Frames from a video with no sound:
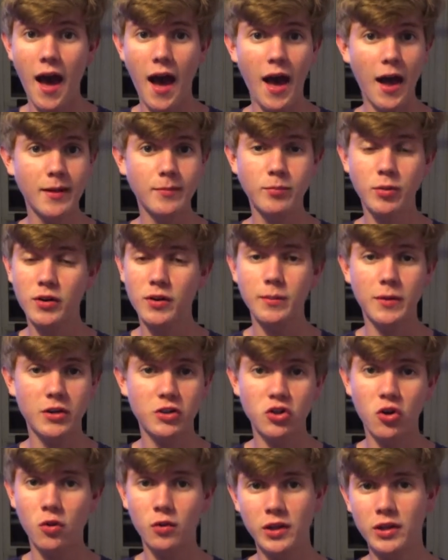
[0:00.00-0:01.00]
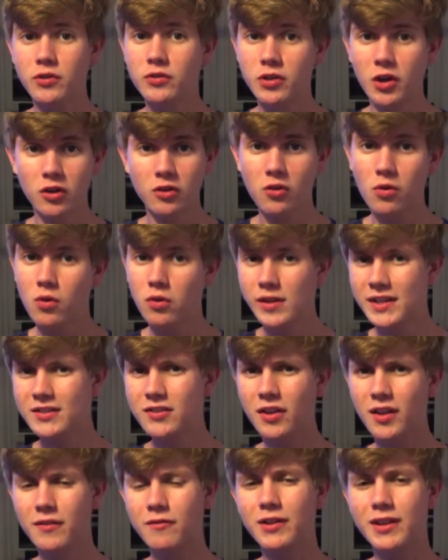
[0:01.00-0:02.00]
I pretty much only use hardcore, that's
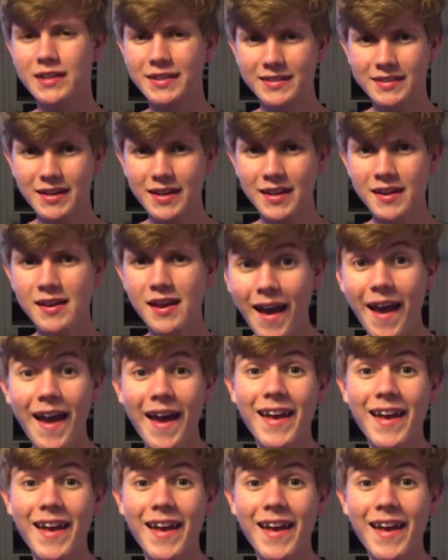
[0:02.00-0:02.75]
all I've really seen,